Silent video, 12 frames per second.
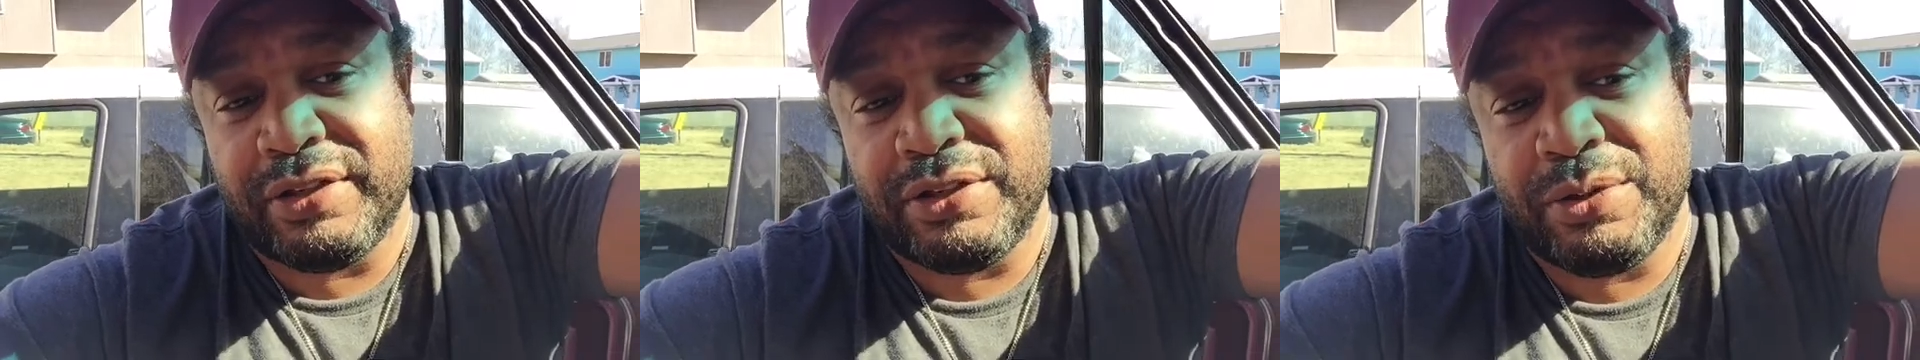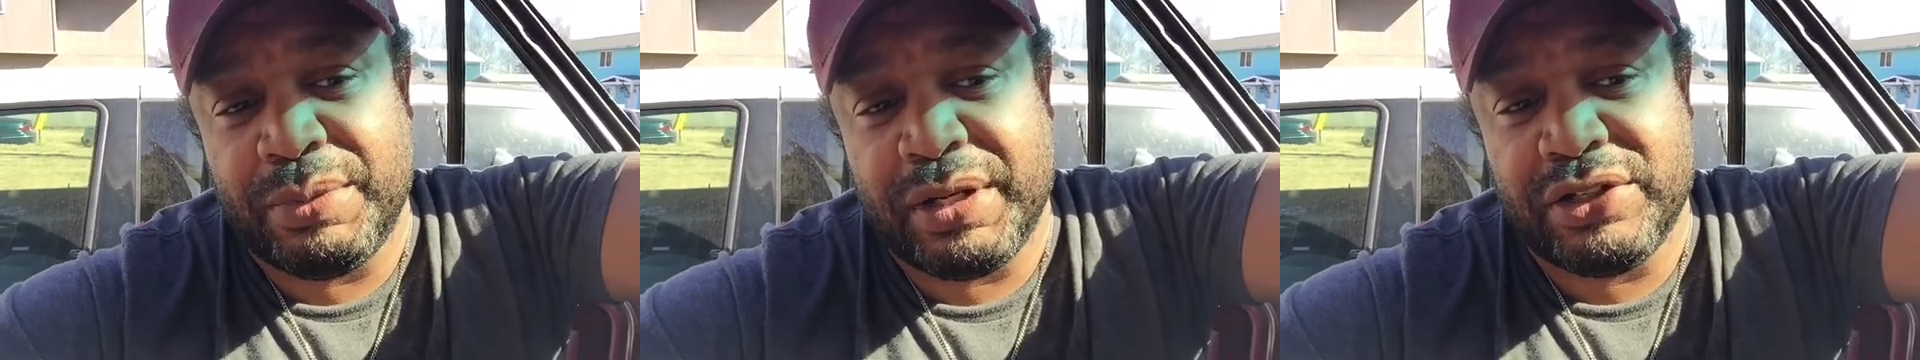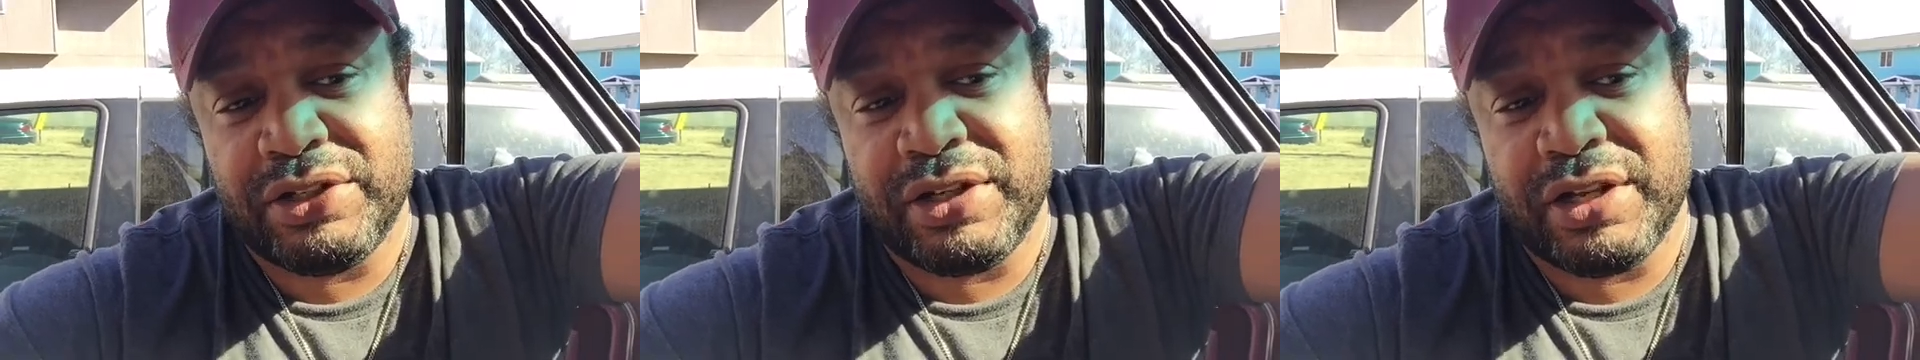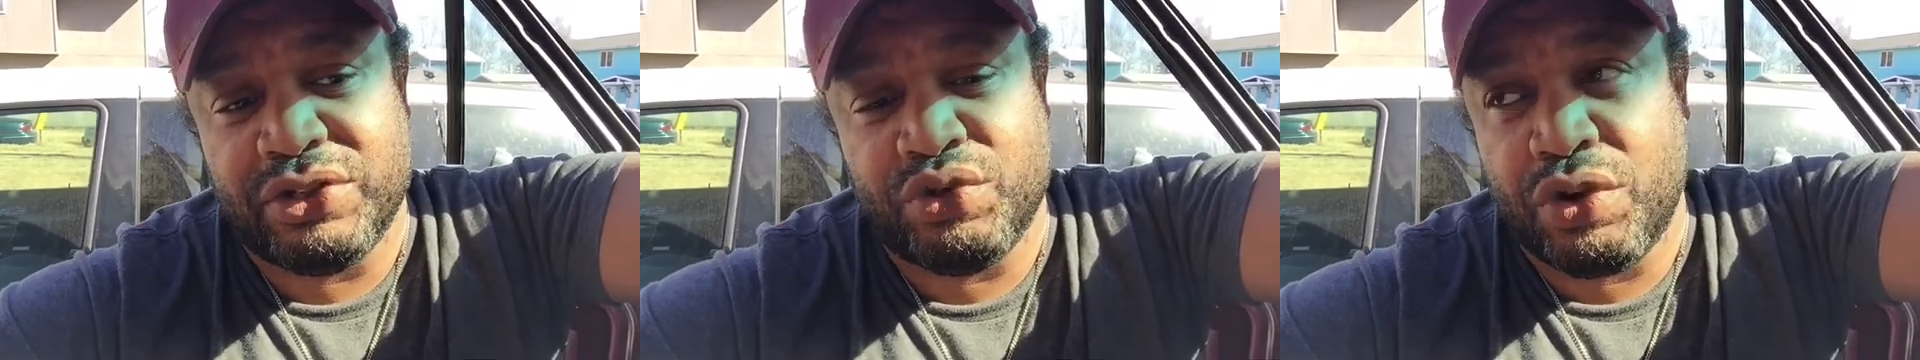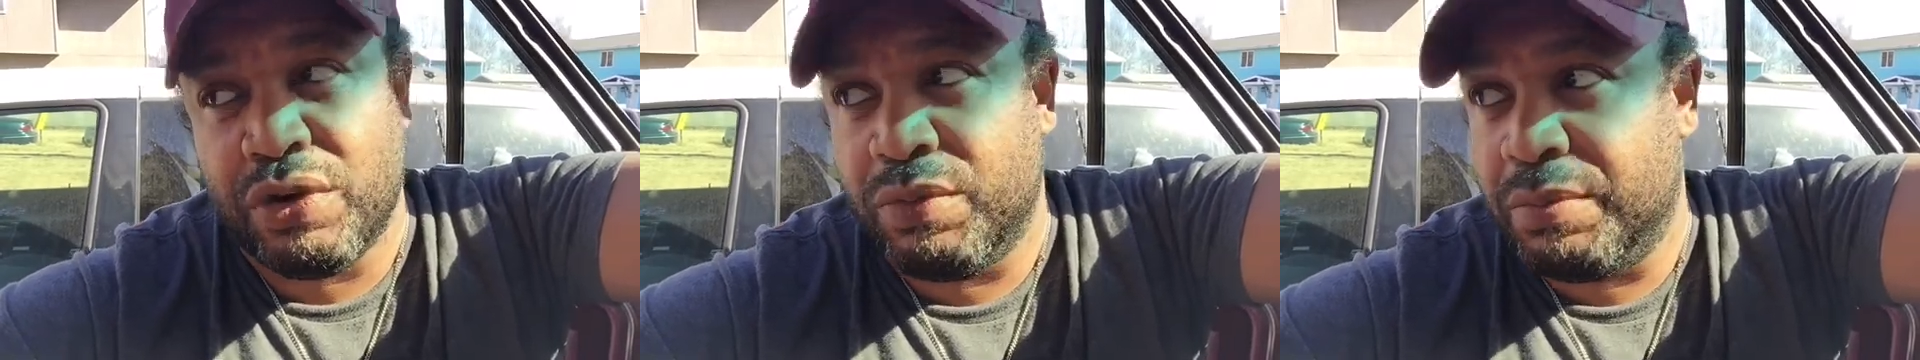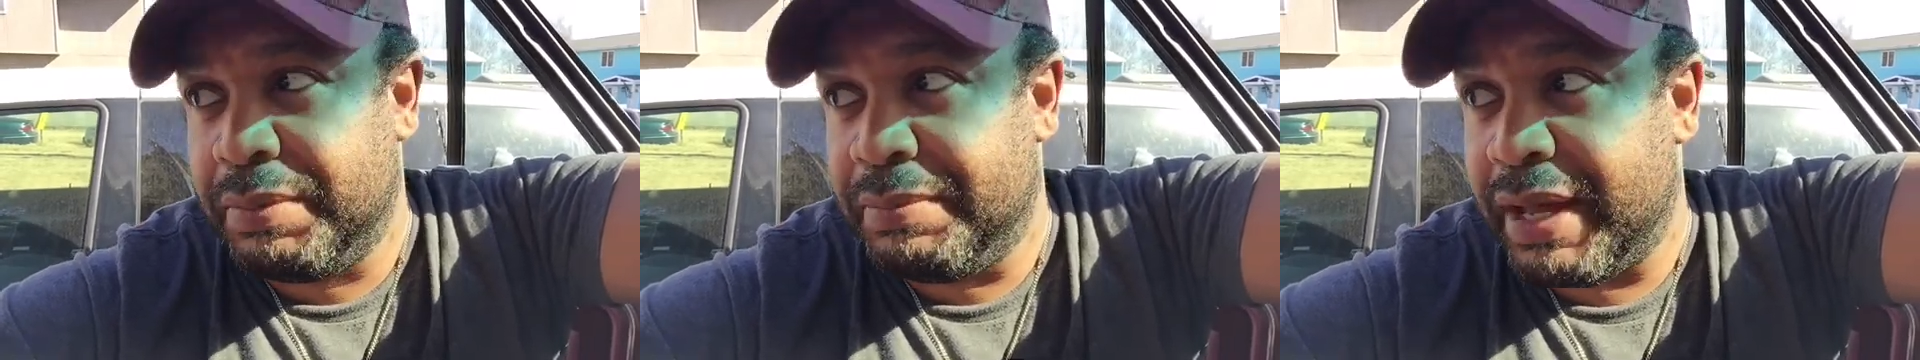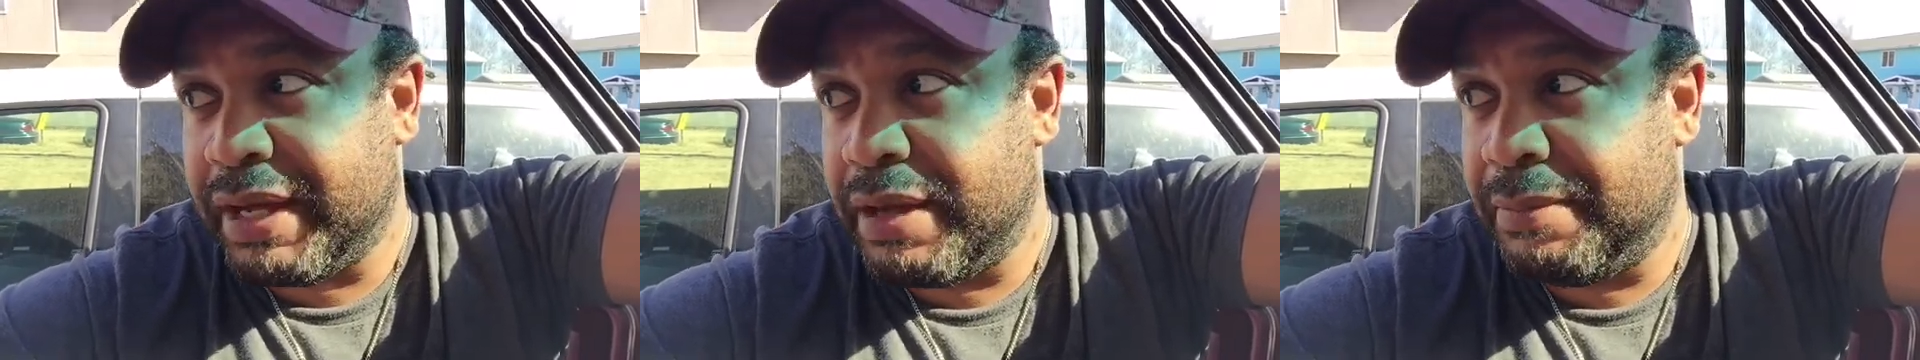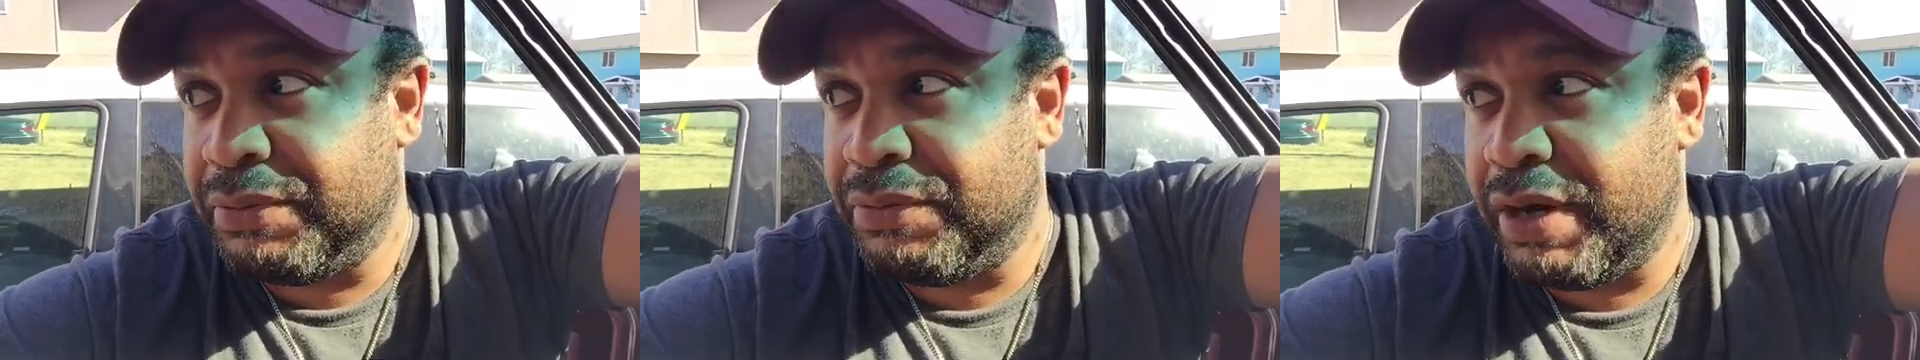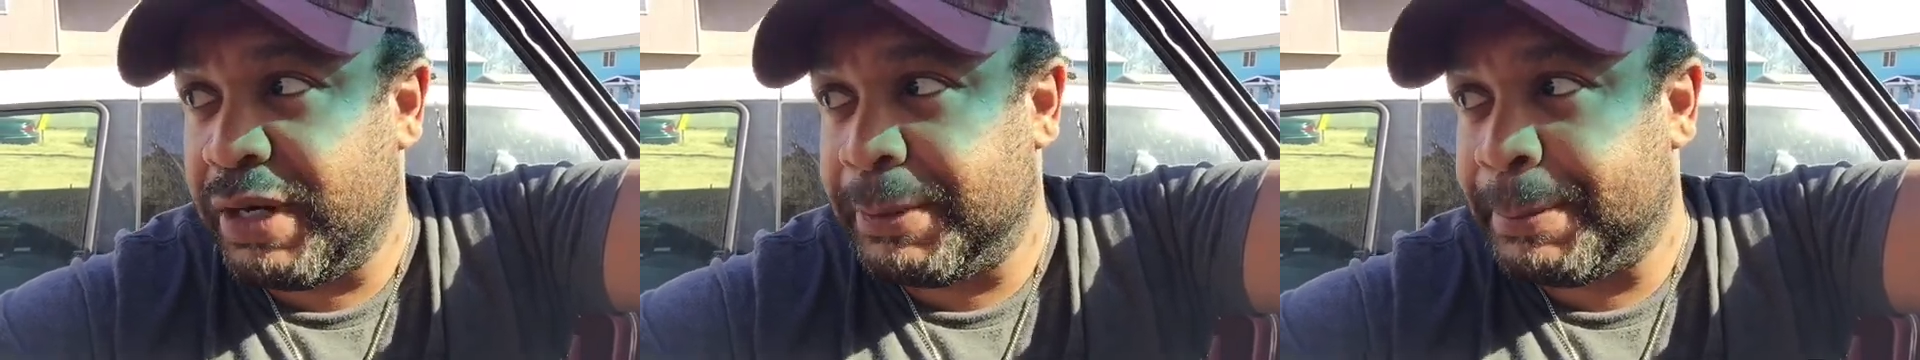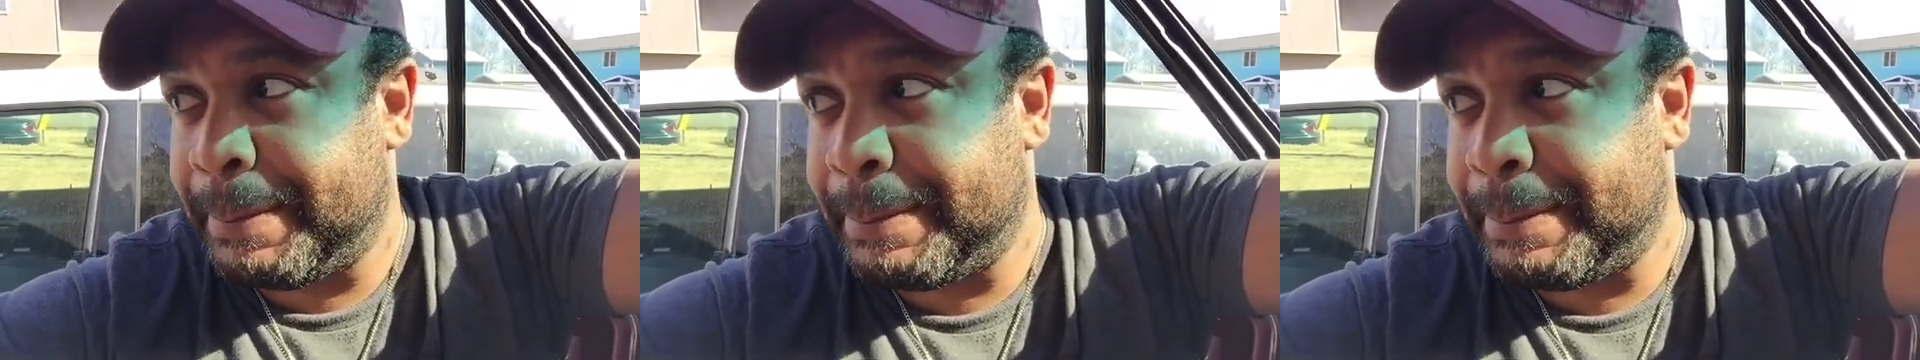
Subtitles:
Termination Dust truck will be back up and running,